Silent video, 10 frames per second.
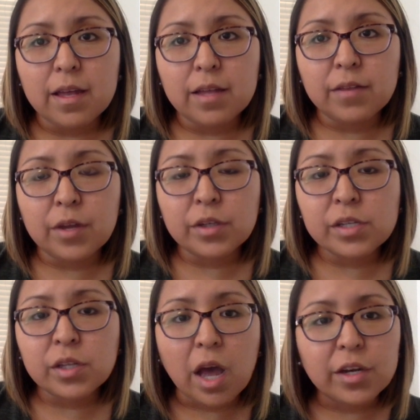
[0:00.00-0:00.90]
There's
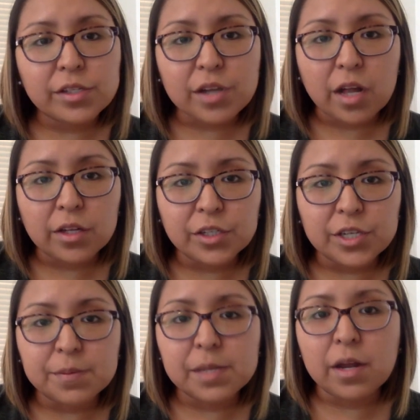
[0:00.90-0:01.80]
a lot of
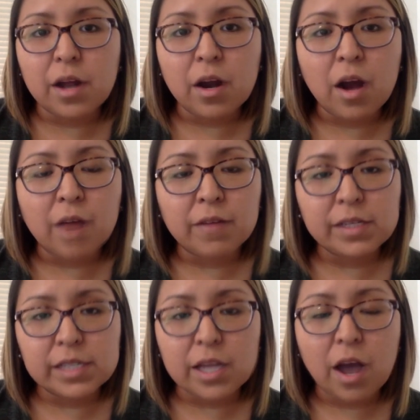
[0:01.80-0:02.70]
scholarships that are
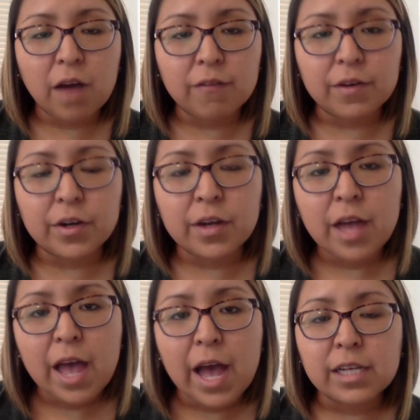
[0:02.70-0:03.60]
obviously offered
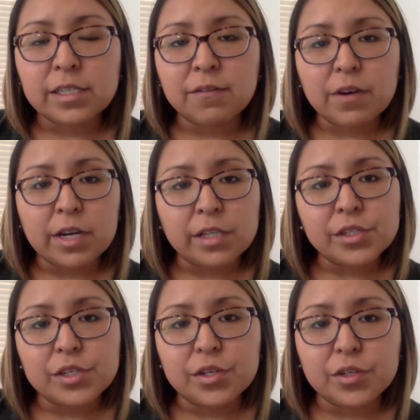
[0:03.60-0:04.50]
at different
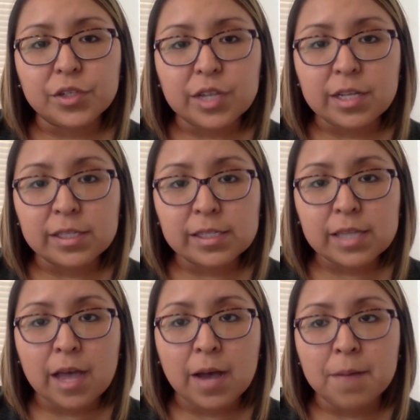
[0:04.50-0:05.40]
institutions,
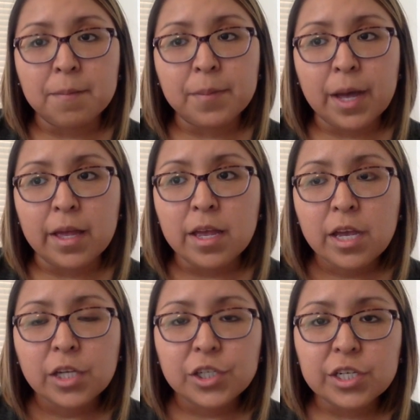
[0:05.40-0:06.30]
but
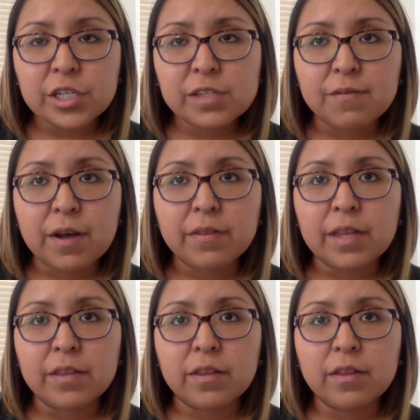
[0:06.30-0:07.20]
she just felt
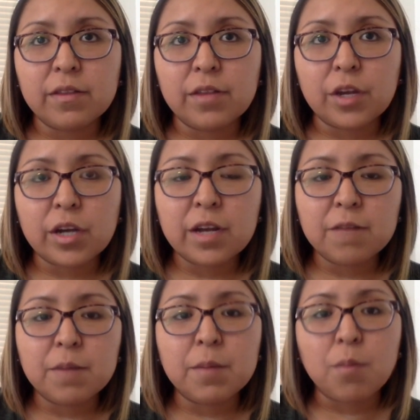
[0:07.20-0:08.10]
that there could
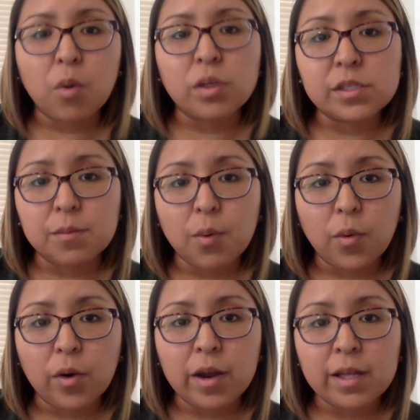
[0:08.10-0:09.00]
have been more
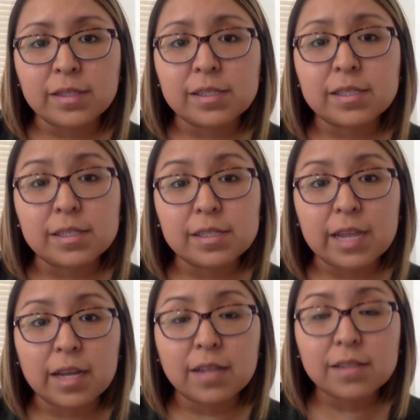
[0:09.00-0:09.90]
support and
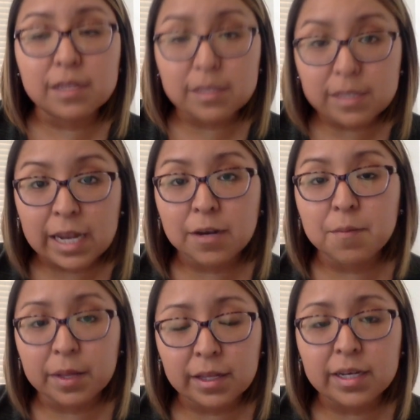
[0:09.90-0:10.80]

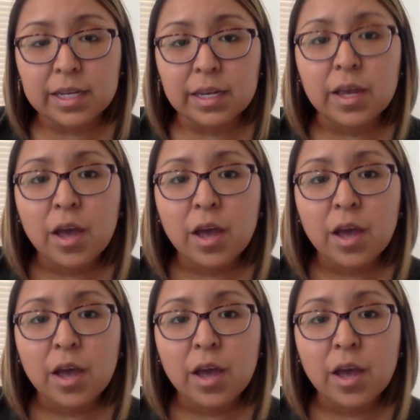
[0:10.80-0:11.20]
sustainability